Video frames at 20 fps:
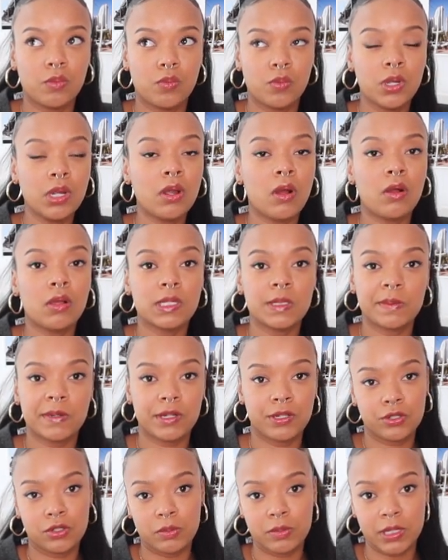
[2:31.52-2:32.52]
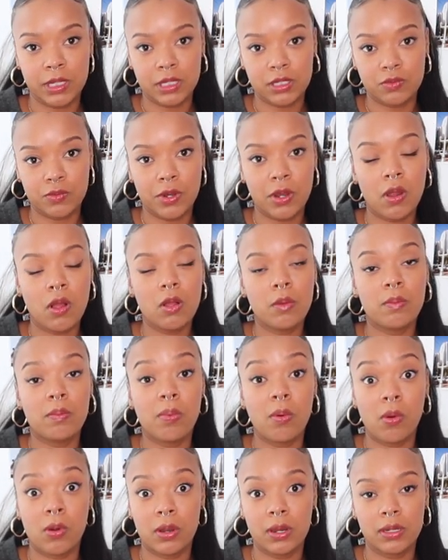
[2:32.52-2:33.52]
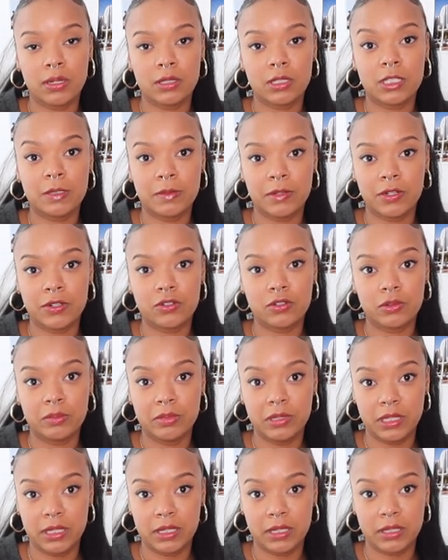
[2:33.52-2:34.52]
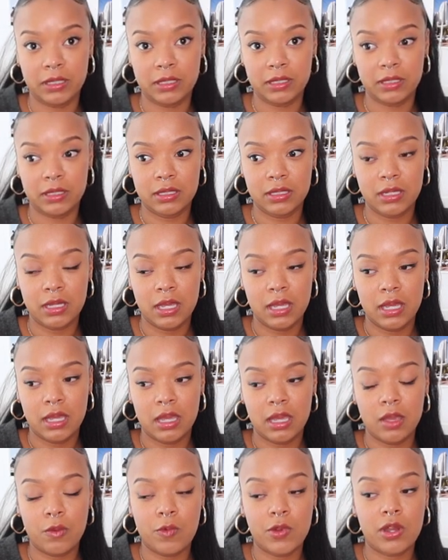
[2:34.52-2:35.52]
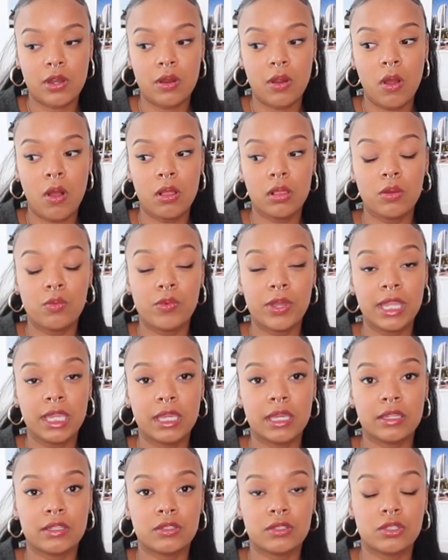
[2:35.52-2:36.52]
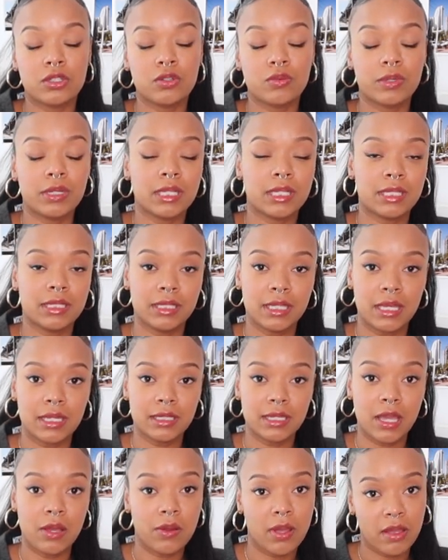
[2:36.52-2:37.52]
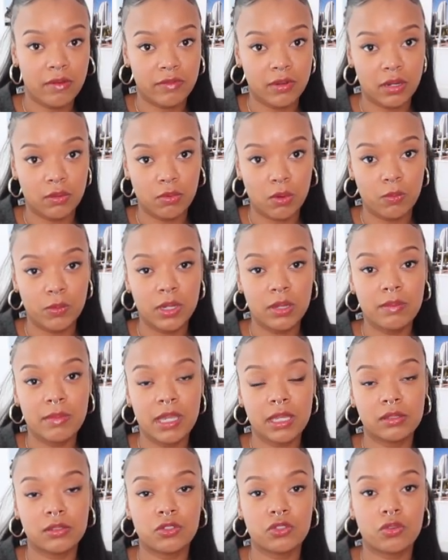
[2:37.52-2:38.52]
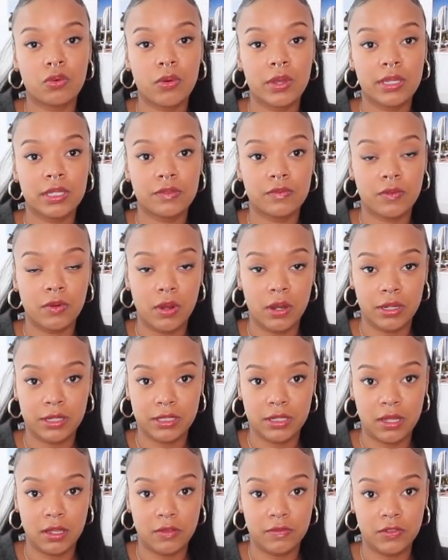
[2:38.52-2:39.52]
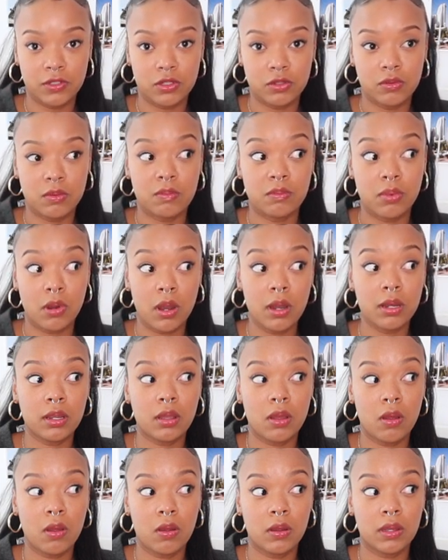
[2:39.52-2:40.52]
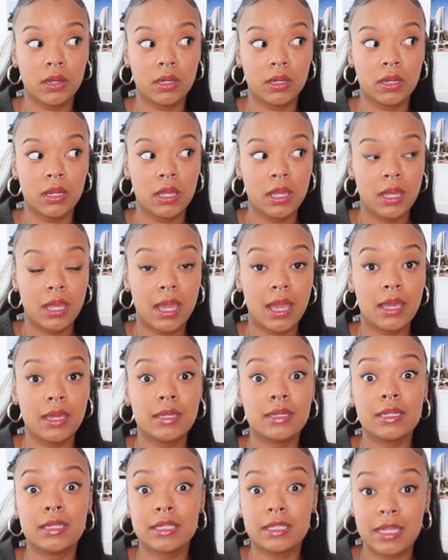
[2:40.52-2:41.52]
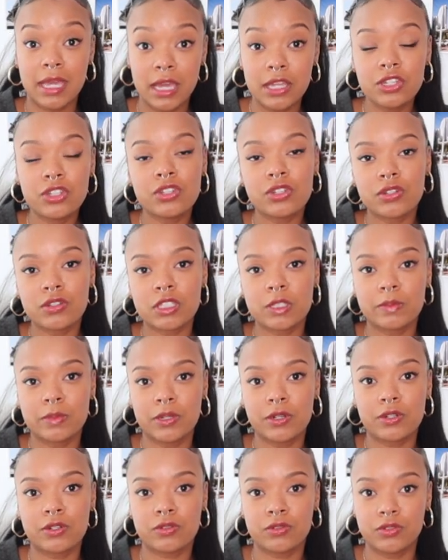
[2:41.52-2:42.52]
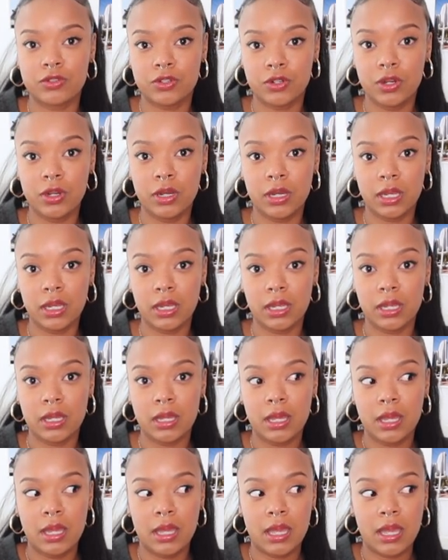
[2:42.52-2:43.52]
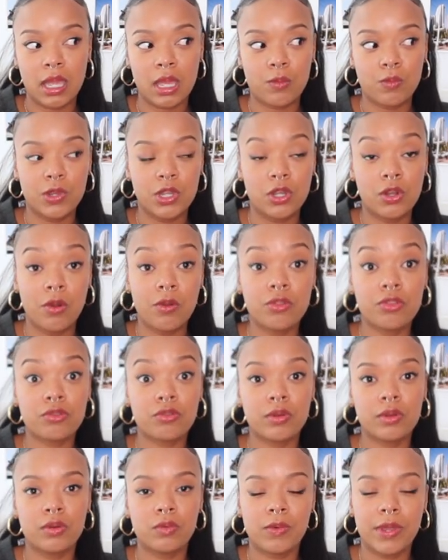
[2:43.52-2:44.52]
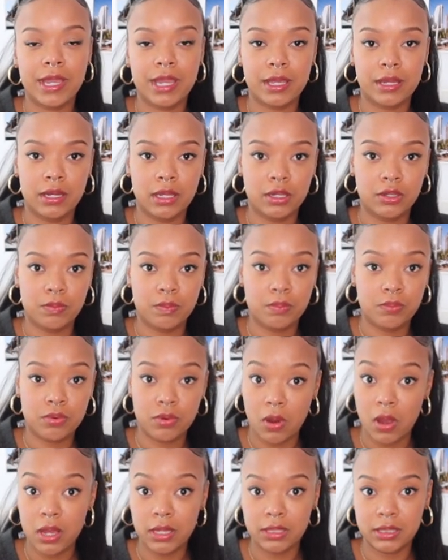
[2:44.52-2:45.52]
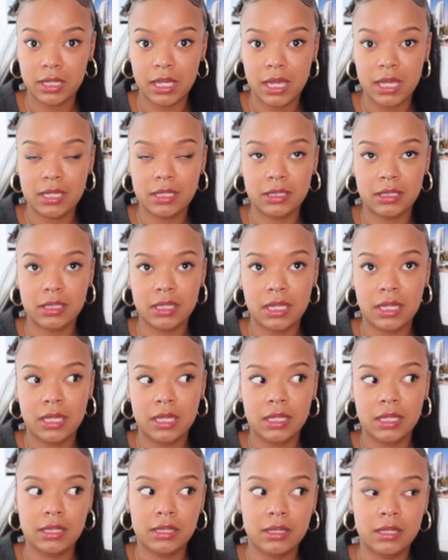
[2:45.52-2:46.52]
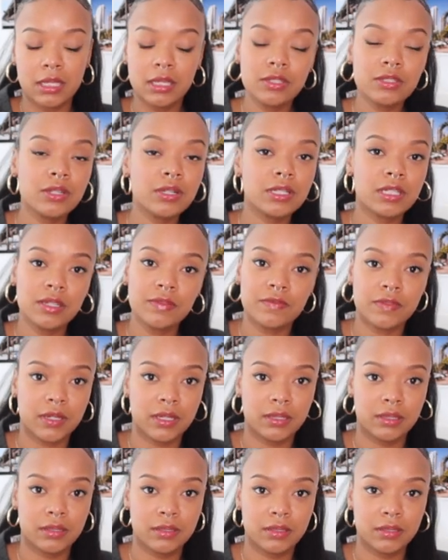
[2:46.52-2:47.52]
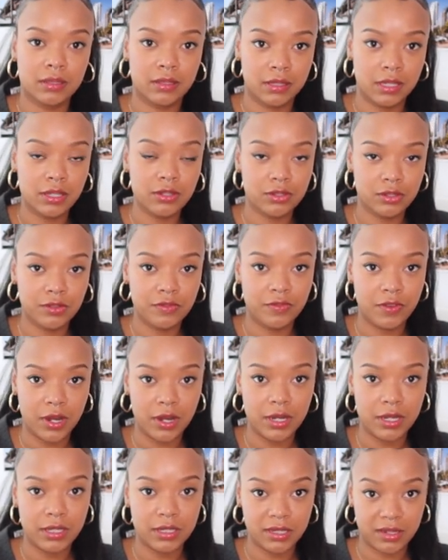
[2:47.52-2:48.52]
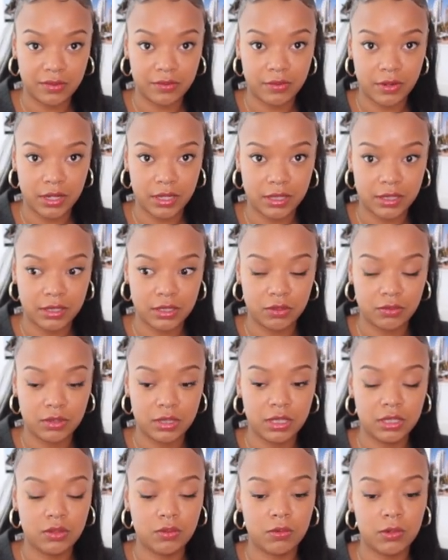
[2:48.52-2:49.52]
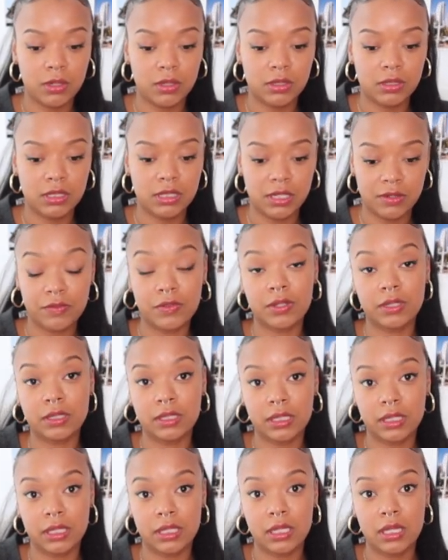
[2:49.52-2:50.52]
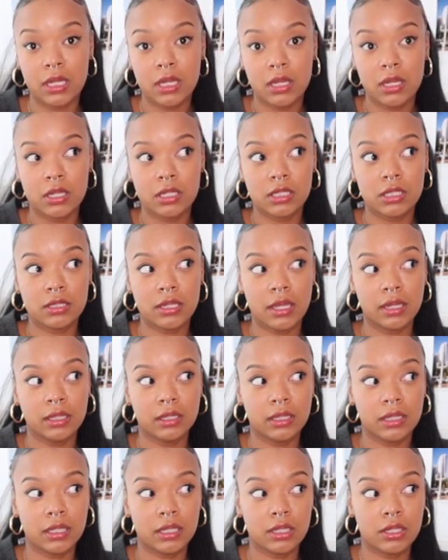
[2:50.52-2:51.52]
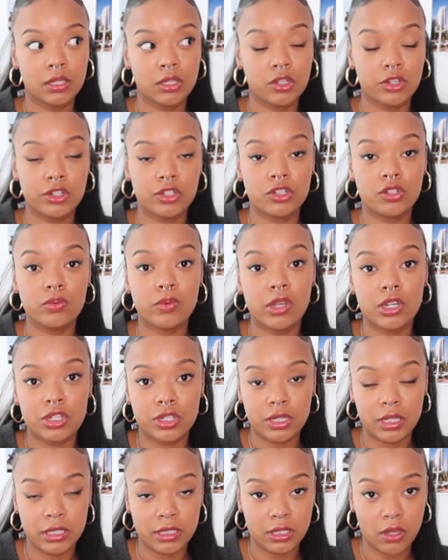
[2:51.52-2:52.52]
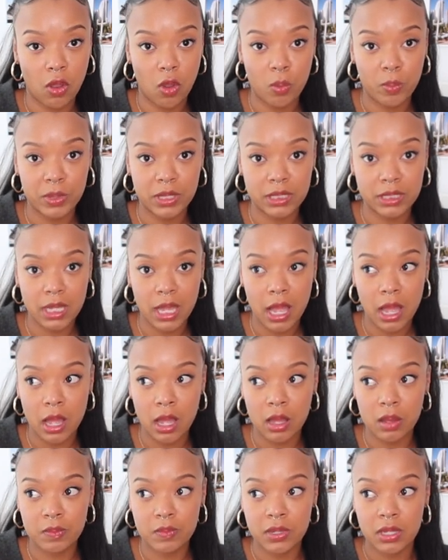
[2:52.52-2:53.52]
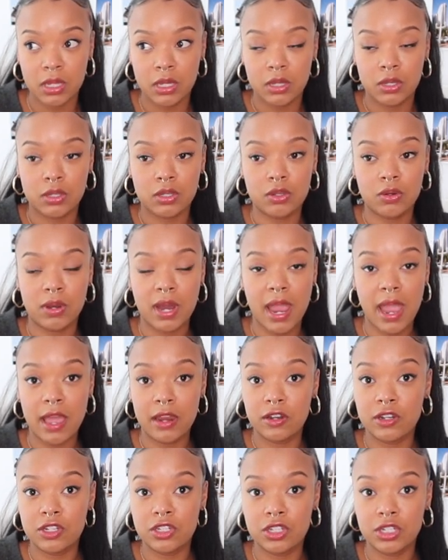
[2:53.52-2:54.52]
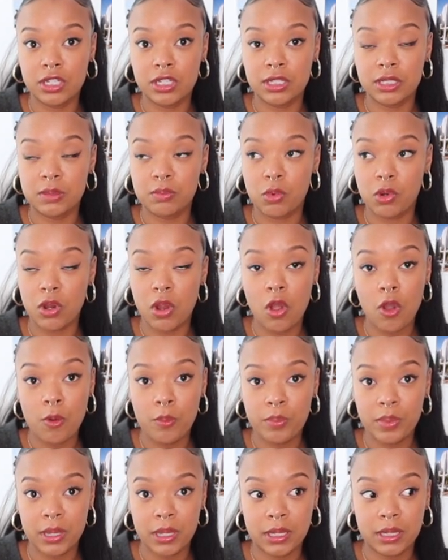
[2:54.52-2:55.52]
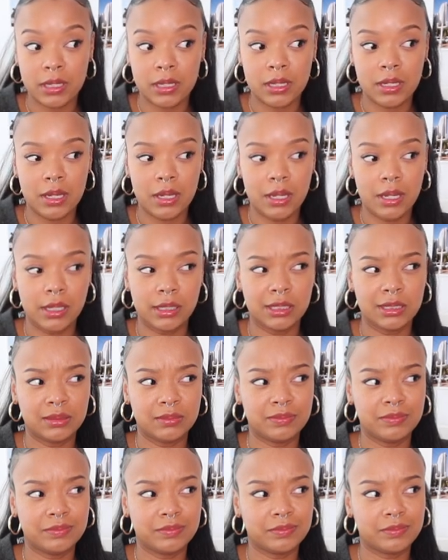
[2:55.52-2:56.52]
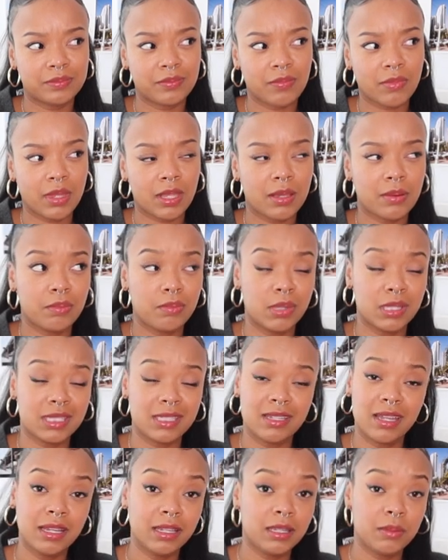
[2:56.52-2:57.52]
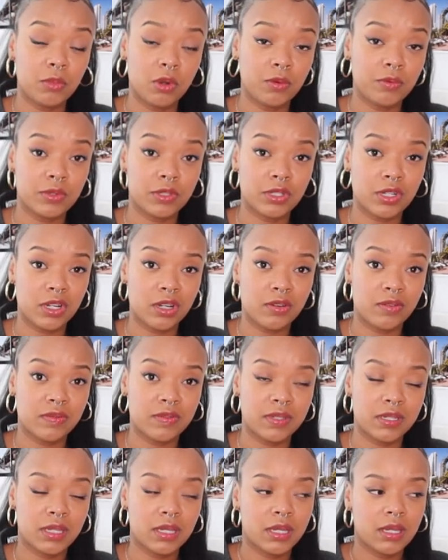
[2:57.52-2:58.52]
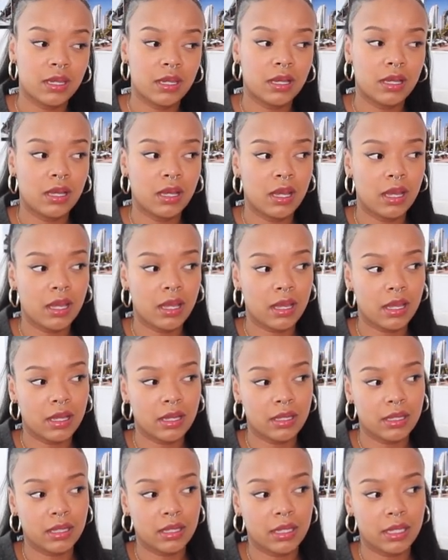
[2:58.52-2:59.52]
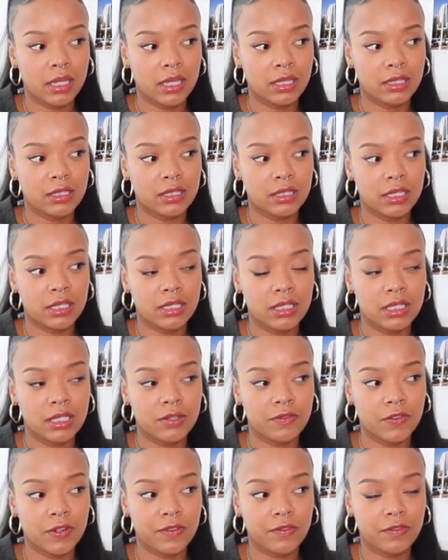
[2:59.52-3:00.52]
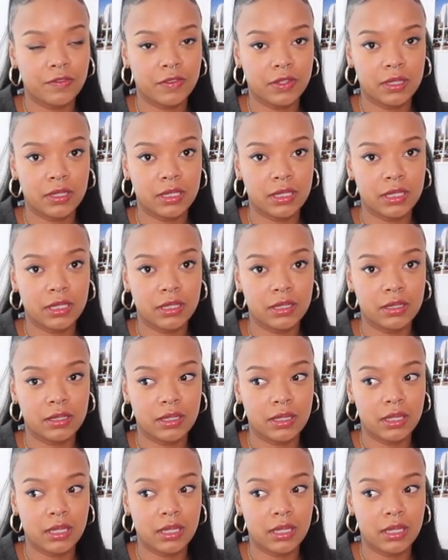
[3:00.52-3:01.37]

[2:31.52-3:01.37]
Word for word: we're all spiritual beings. We're all born spiritual beings and we are all awakened to an extent. However, when we make the choice for ourselves to embark on an intentional spiritual journey and we go through an awakening process, things are different. Things are very different. You see the world differently. Suddenly, your intuition has opened up, your energy is more open, um, but slightly more reserved. Uh, it's, it's a different feeling